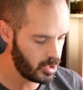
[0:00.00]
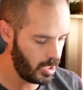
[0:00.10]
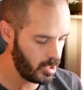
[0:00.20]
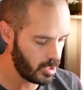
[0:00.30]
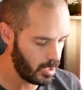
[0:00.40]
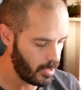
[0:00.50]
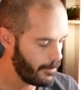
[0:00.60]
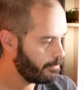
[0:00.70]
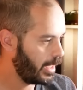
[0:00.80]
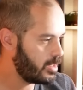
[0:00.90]
change
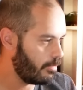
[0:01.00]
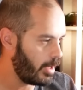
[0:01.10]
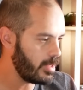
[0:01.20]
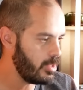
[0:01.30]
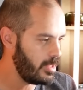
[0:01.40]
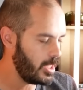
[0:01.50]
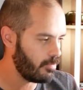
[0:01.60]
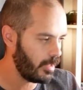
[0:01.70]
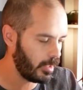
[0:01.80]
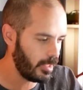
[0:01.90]
here. It's a very unique
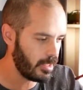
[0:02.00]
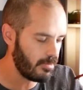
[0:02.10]
feeling. It